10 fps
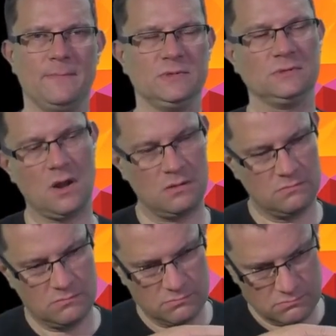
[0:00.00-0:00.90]
For
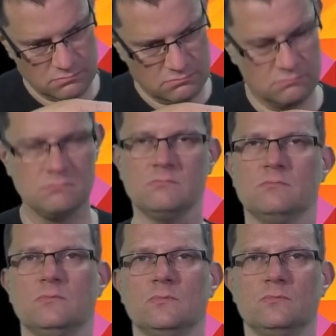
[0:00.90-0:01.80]
example,
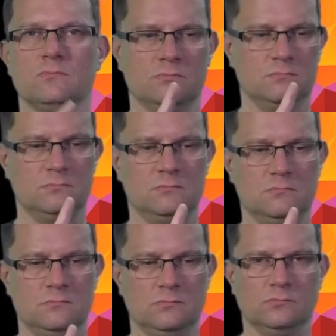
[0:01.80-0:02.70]

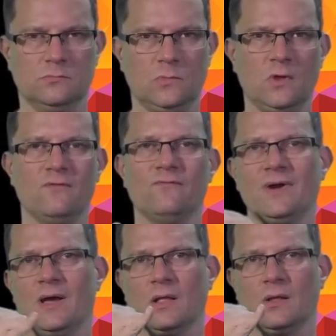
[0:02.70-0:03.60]
which assistive
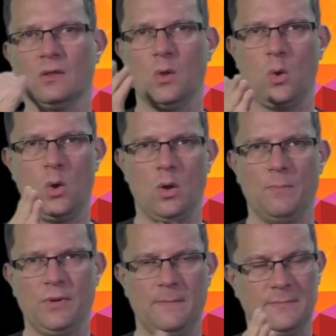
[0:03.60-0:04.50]
products are
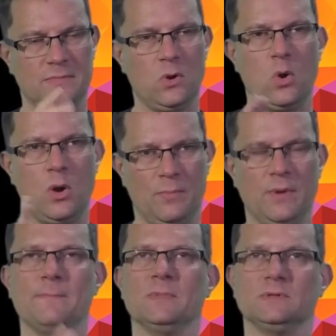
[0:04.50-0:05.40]
used by
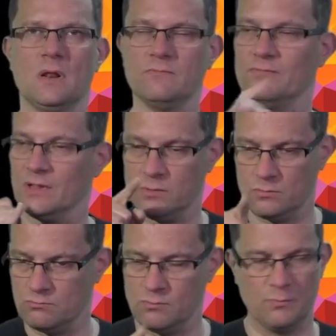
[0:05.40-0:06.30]
people with
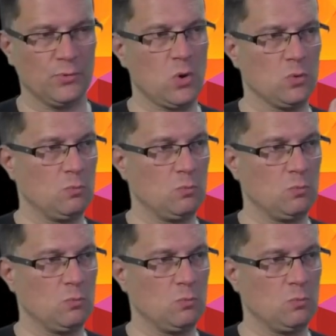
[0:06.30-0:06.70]
deafblindness?